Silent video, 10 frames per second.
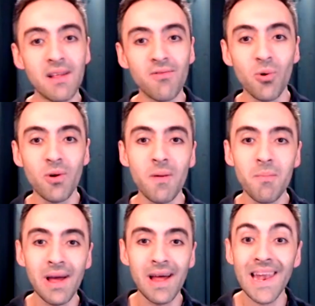for them
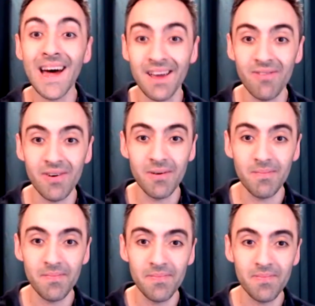live.
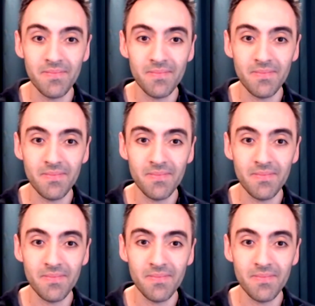So